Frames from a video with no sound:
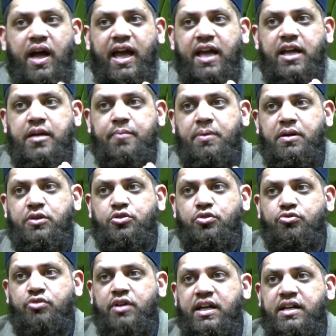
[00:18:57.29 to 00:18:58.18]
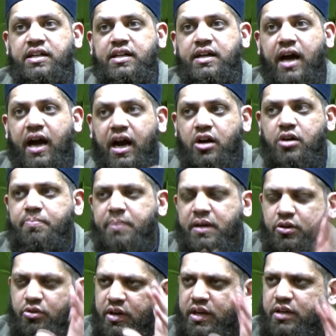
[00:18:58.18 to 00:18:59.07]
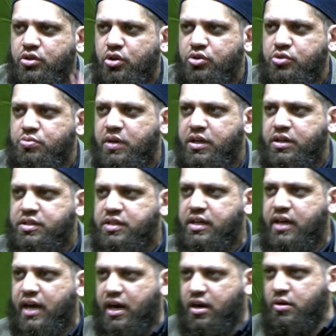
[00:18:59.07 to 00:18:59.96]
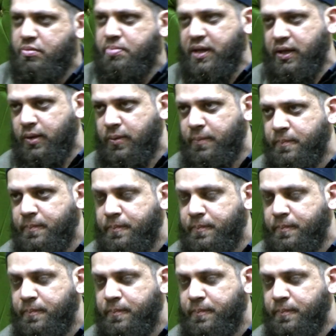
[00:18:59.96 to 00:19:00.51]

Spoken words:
able to read in Arabic, read those works in Arabic.